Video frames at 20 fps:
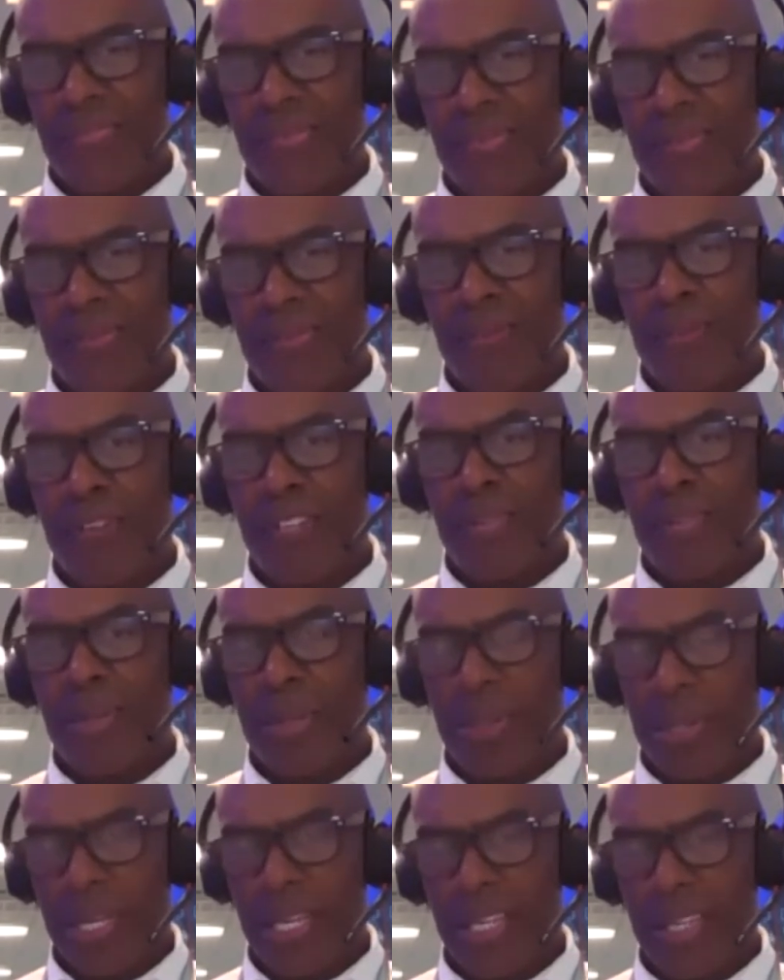We've already been
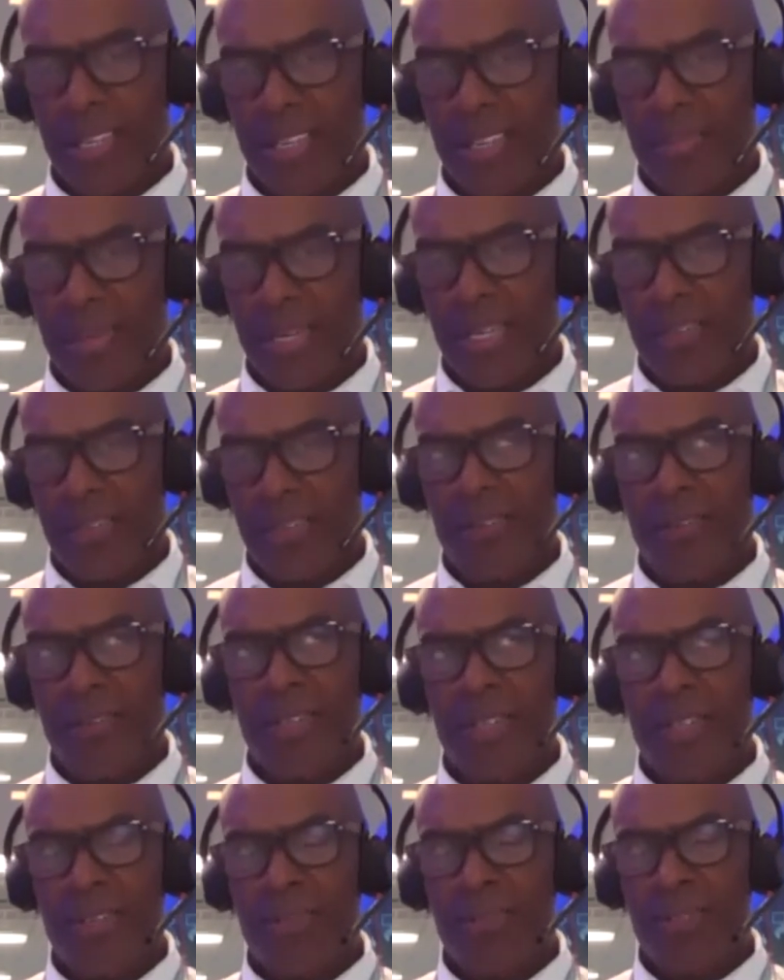thinking about
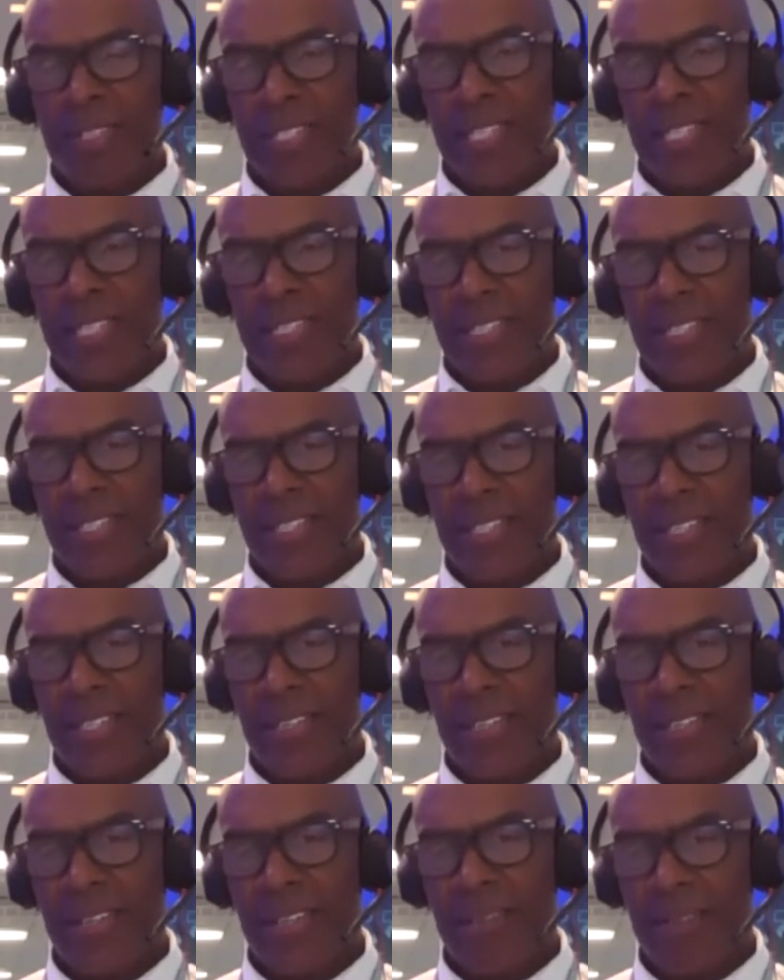resiliency
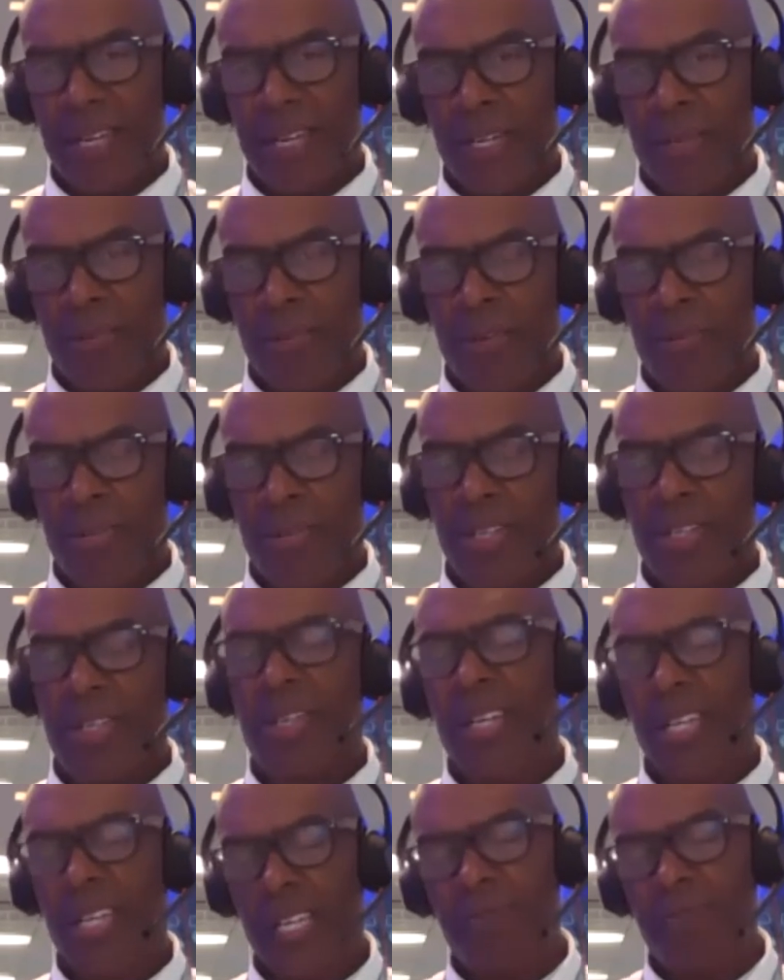of our equipment
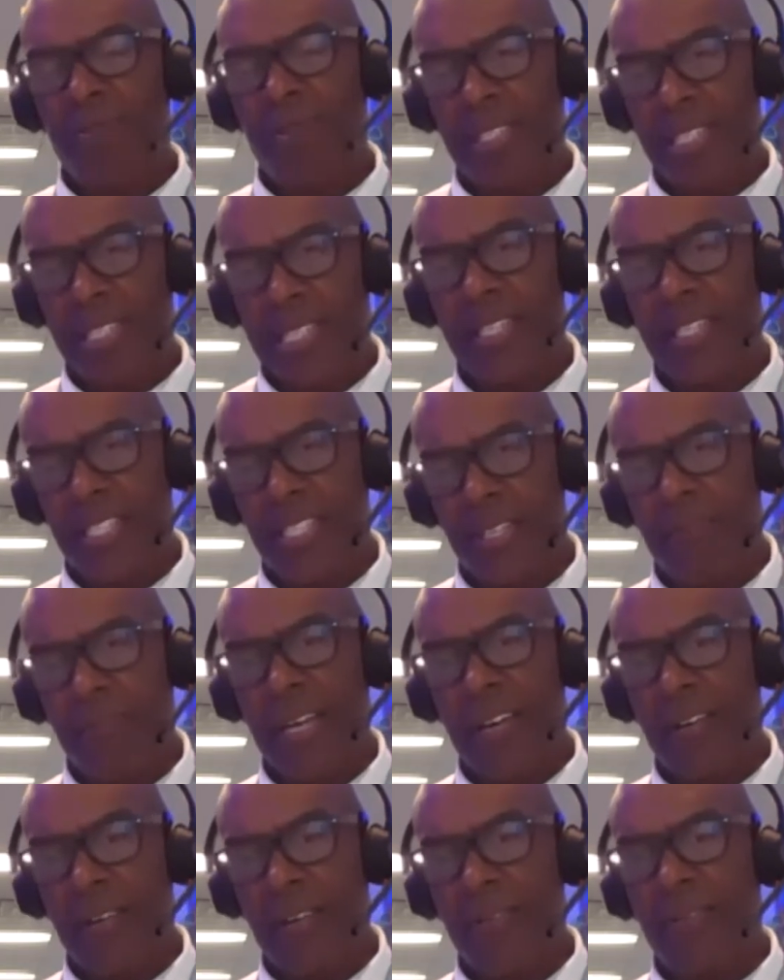and even resiliency of
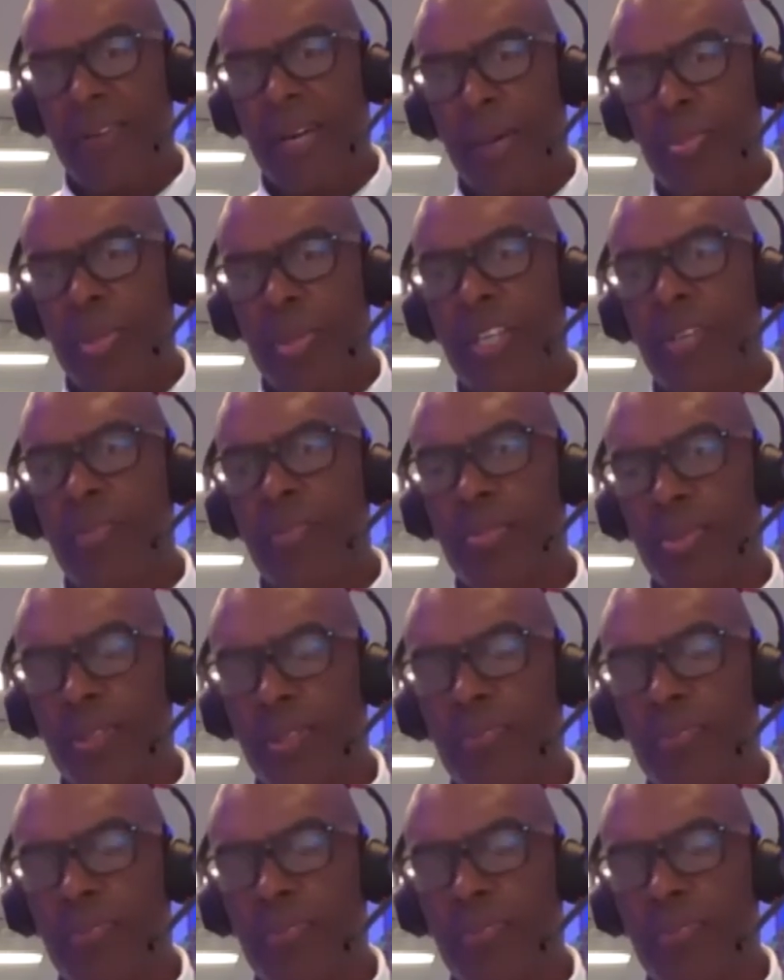our people